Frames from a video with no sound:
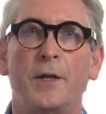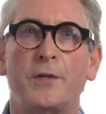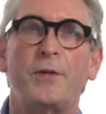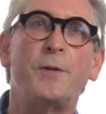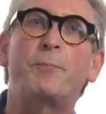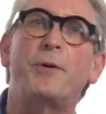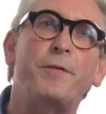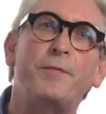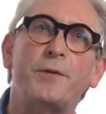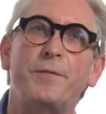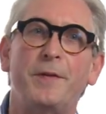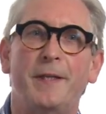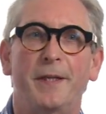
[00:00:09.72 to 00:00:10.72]
So in the
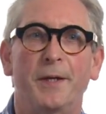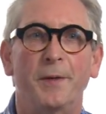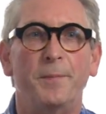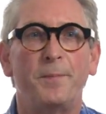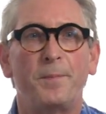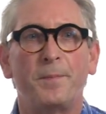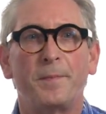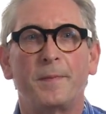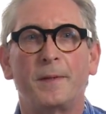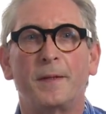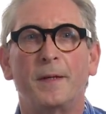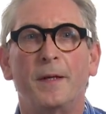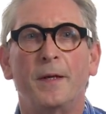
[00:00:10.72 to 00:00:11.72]
previous video,
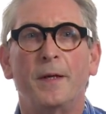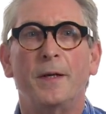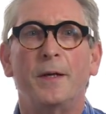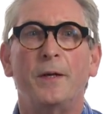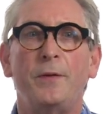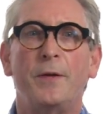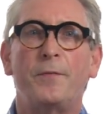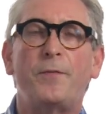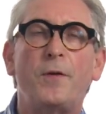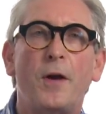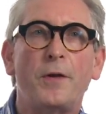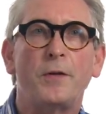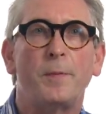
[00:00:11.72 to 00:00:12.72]
you have
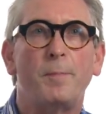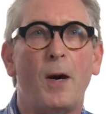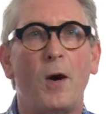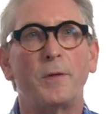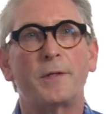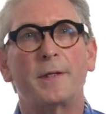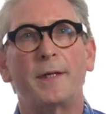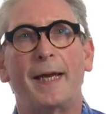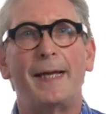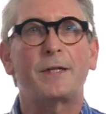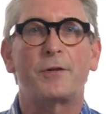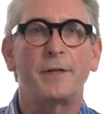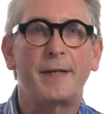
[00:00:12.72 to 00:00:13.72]
learned about
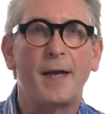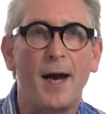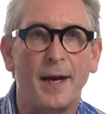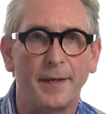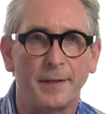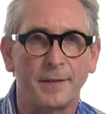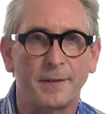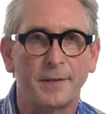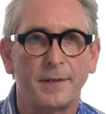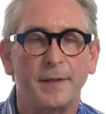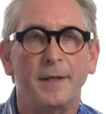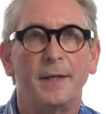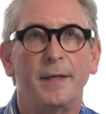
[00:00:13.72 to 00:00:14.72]
electron carriers
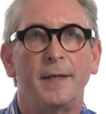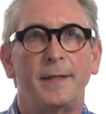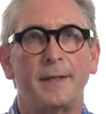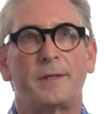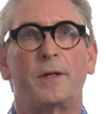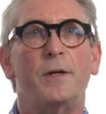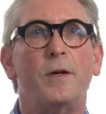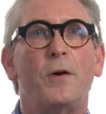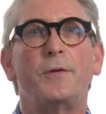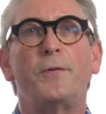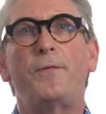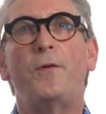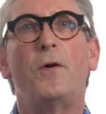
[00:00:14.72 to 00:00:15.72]
that allow
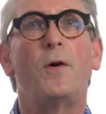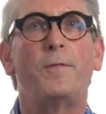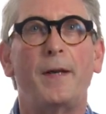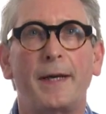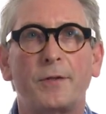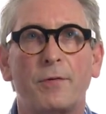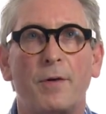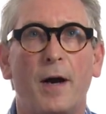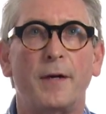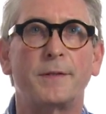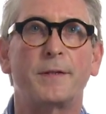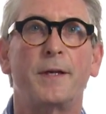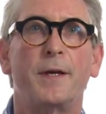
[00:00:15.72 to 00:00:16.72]
the flow of
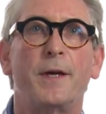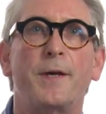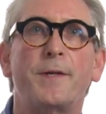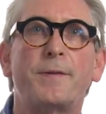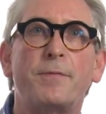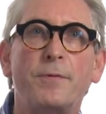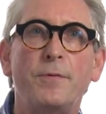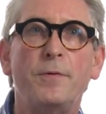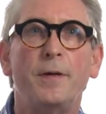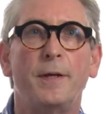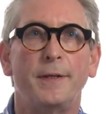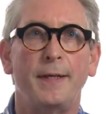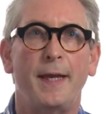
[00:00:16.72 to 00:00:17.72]
electrons through
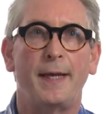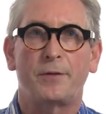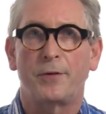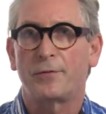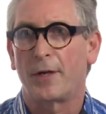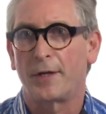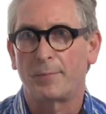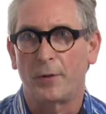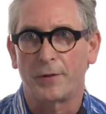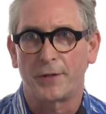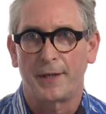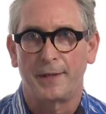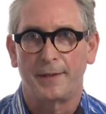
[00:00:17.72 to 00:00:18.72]
the electron transport
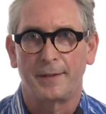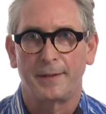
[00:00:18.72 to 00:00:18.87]
chain.